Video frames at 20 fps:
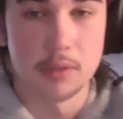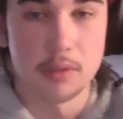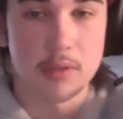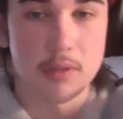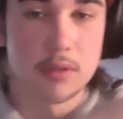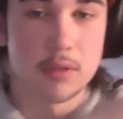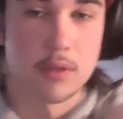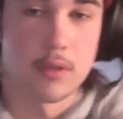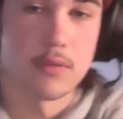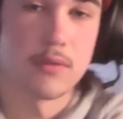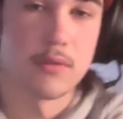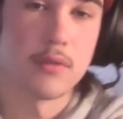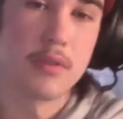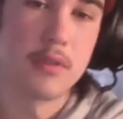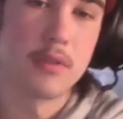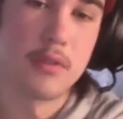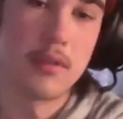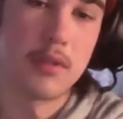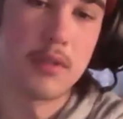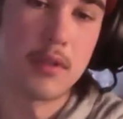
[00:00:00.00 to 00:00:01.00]
Sorry
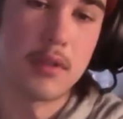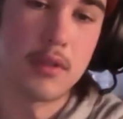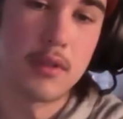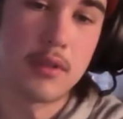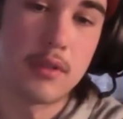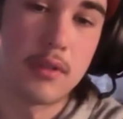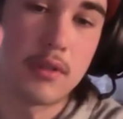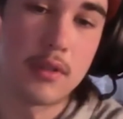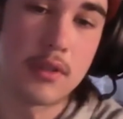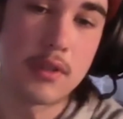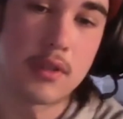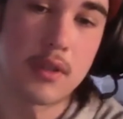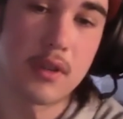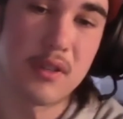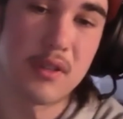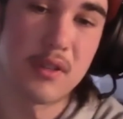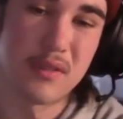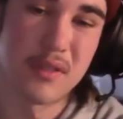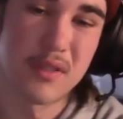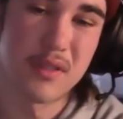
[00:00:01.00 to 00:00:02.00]
for the the
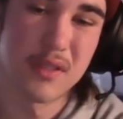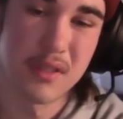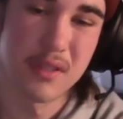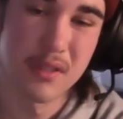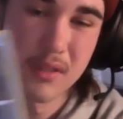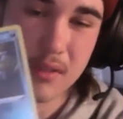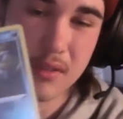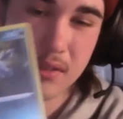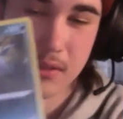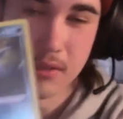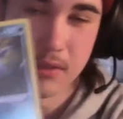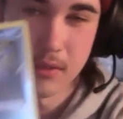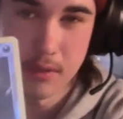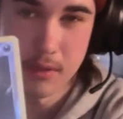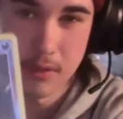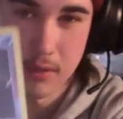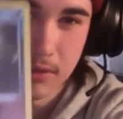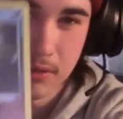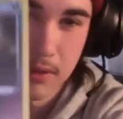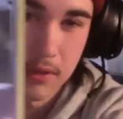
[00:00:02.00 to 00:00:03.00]
scuffed
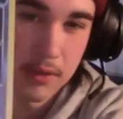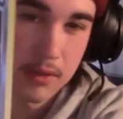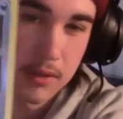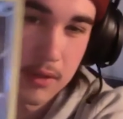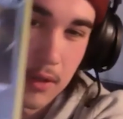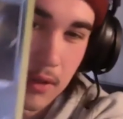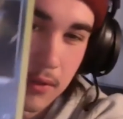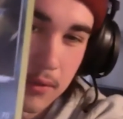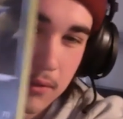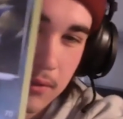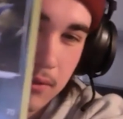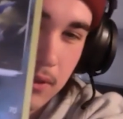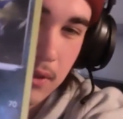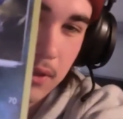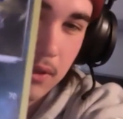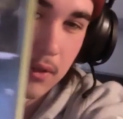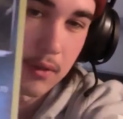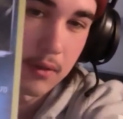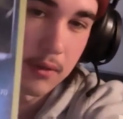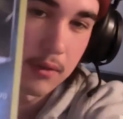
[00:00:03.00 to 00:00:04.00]
scuffed
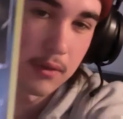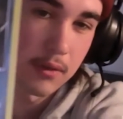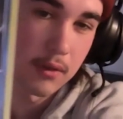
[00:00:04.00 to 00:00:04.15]
video.